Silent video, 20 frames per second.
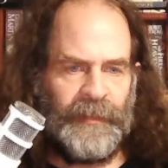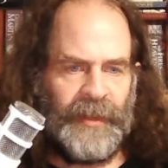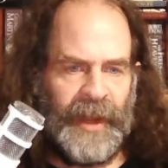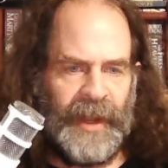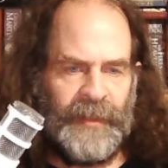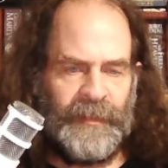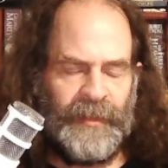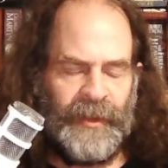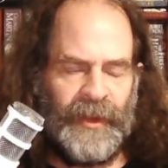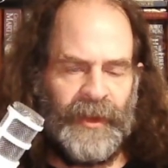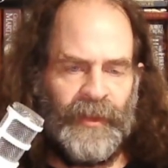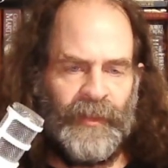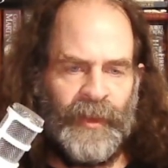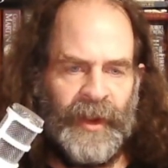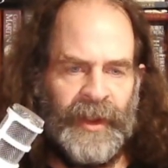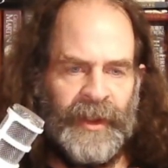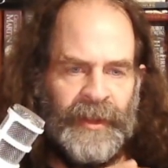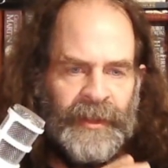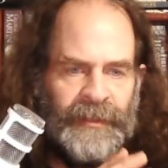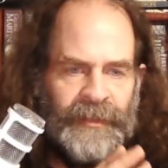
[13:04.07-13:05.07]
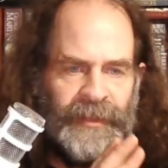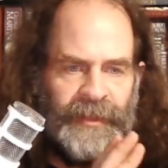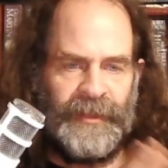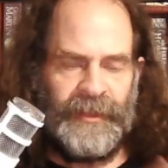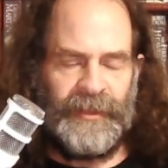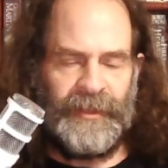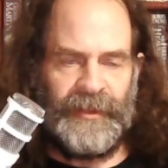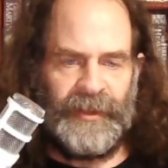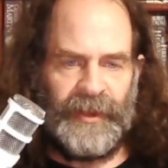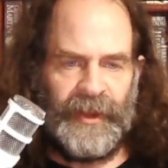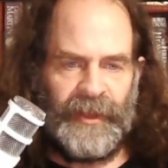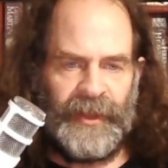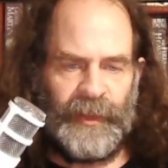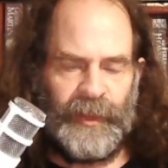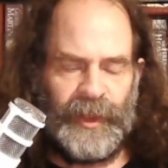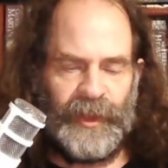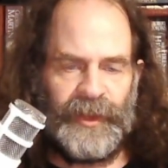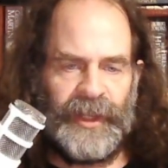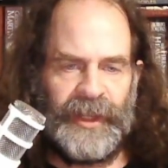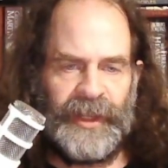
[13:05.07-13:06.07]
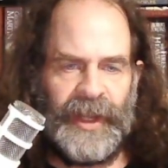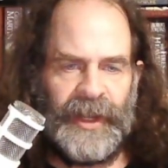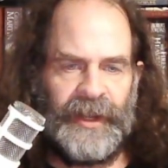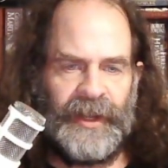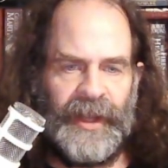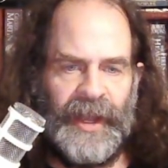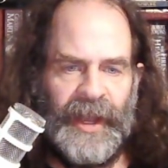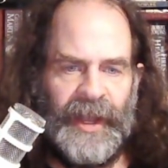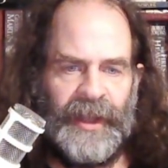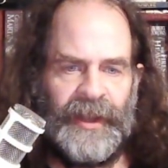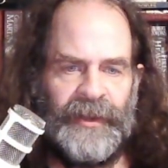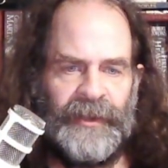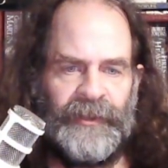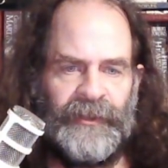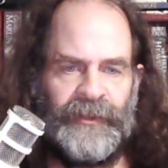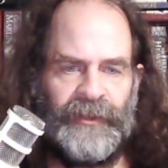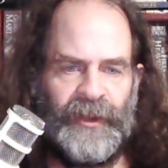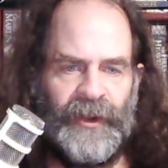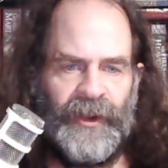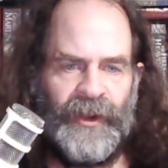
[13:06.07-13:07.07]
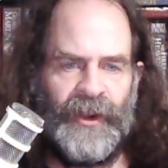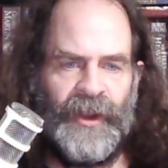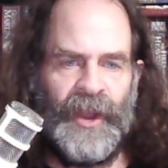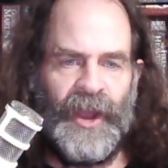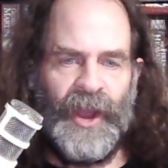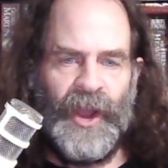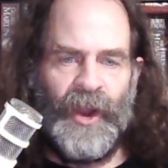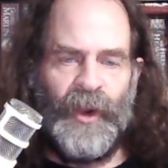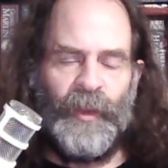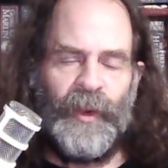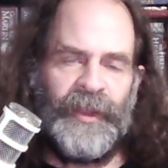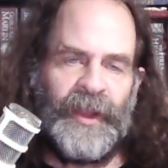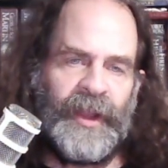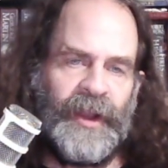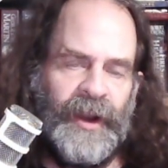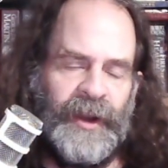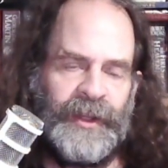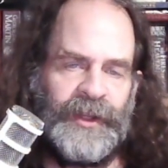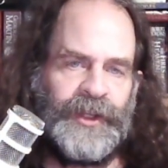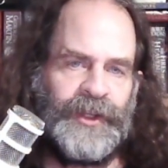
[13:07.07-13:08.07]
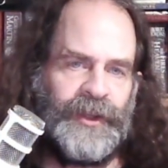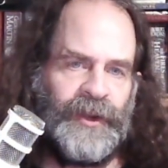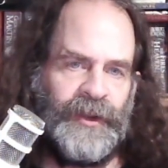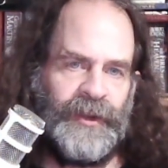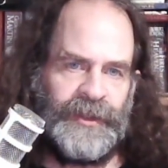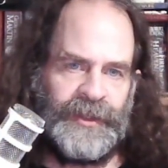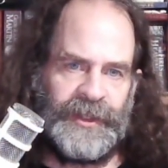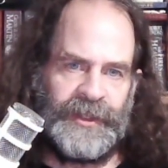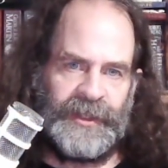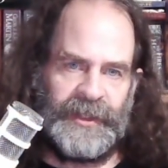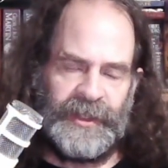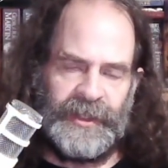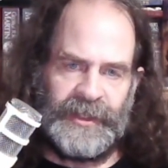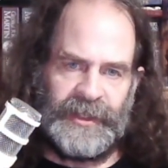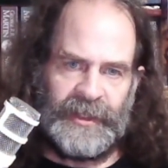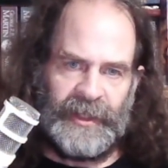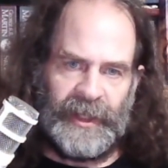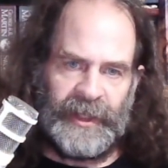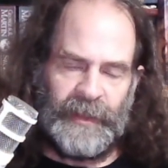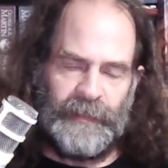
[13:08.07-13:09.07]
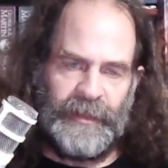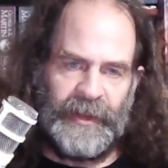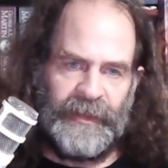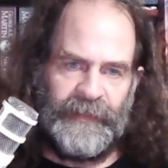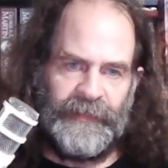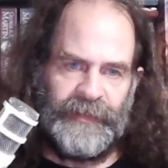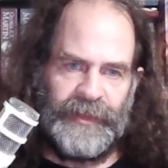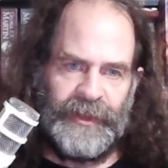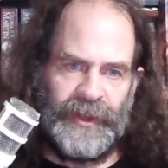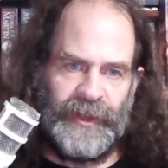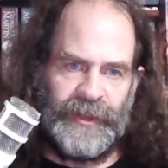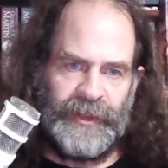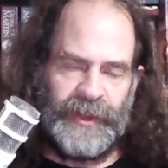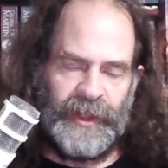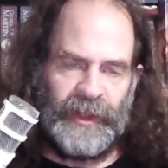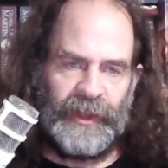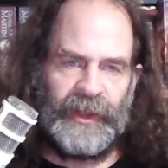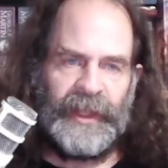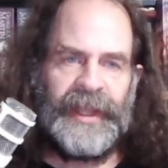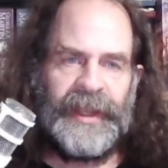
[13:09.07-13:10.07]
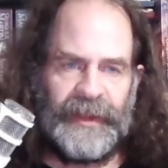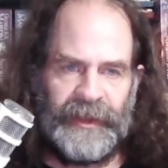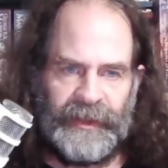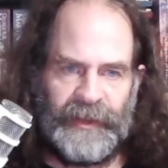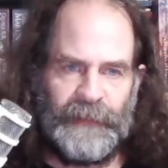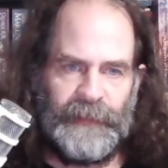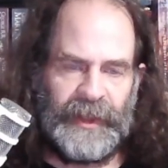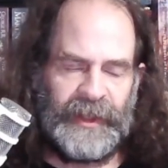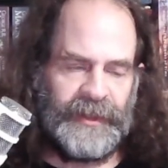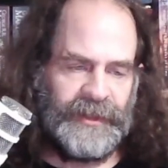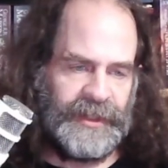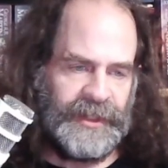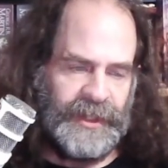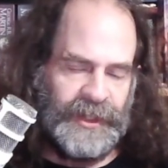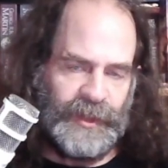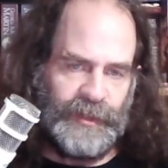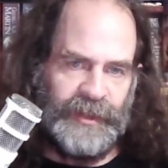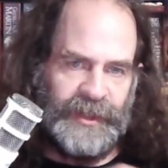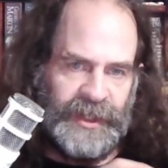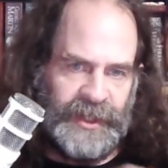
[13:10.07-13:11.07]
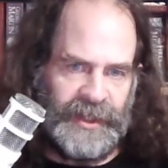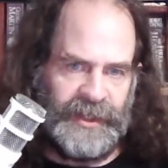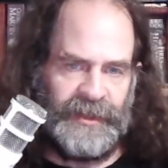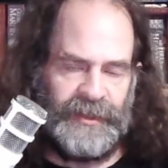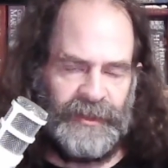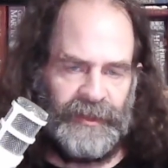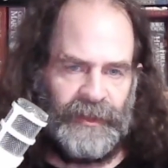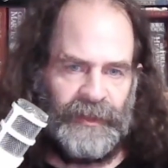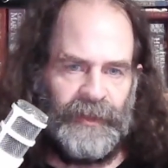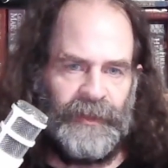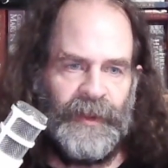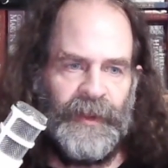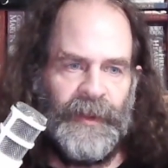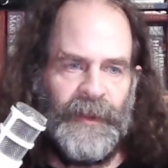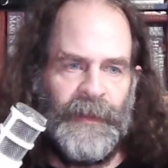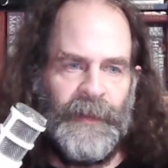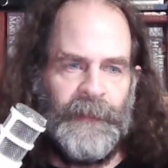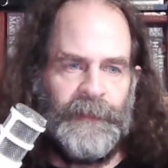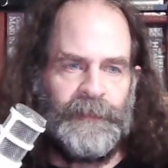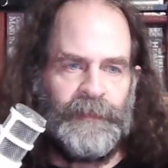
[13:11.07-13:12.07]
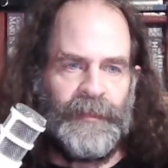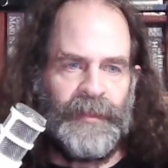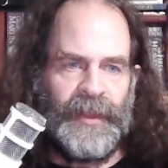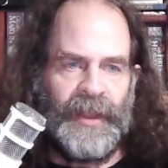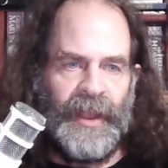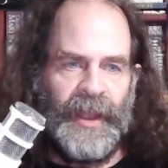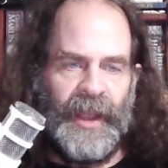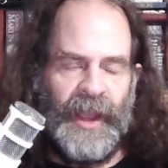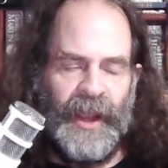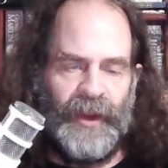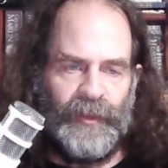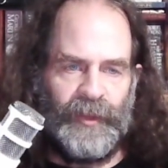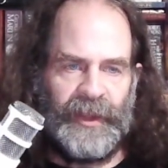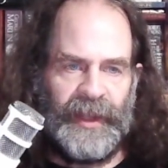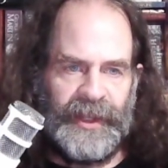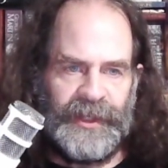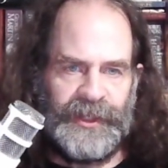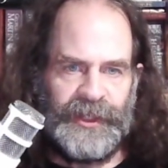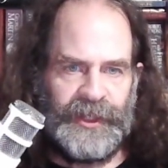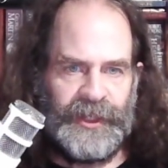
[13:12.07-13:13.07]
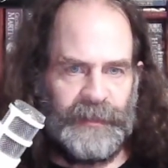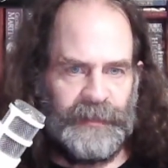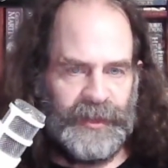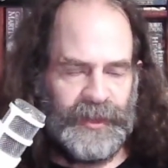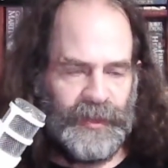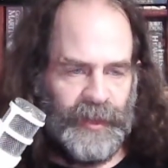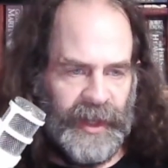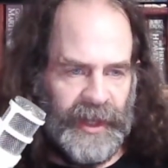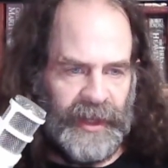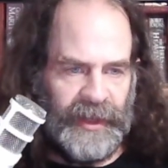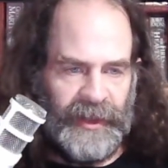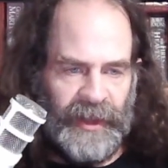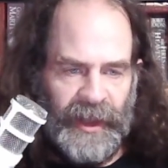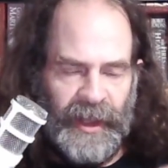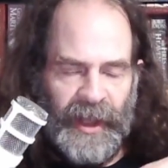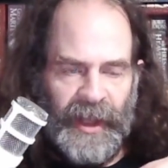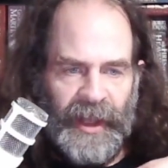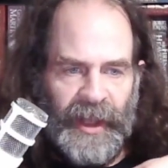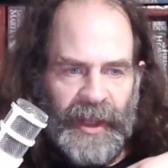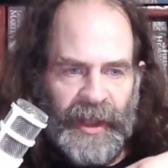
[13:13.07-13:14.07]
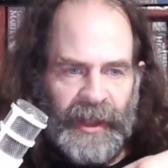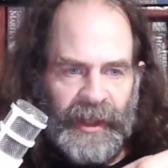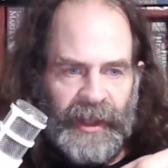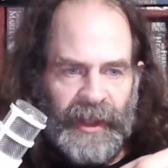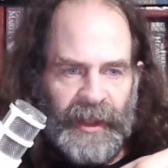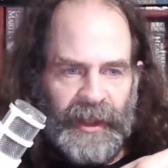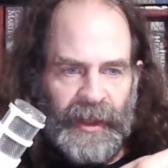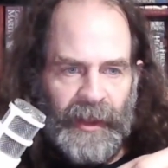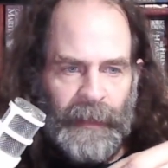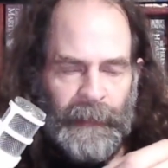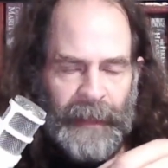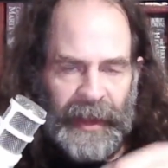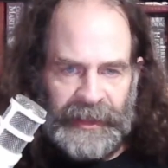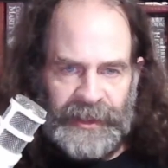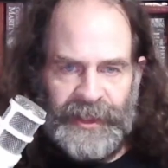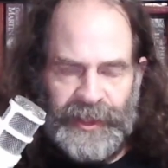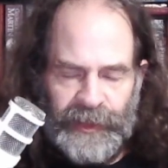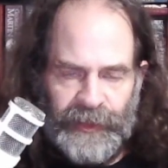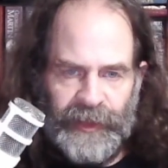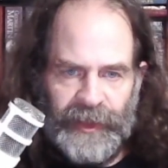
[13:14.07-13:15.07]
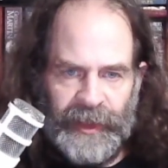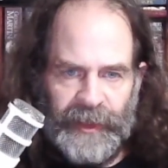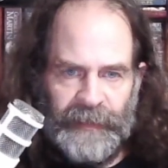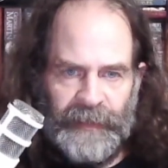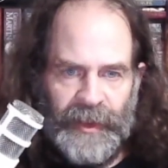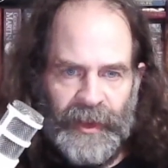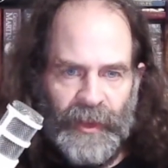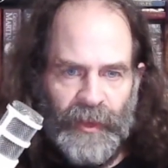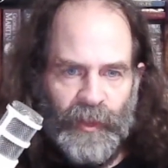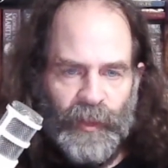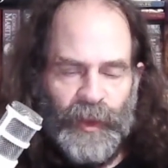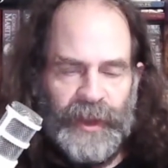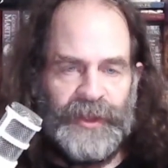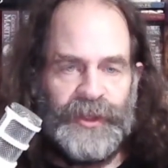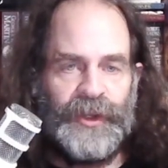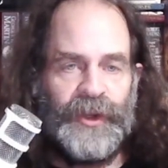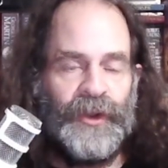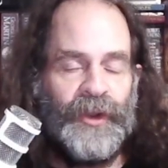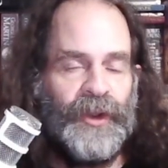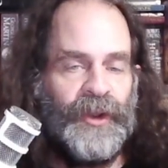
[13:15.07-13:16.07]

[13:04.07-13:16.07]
paper where, they were looking at it. And so what that kind of shows is like a bit of the link, because this was still a relationship between bacterium, which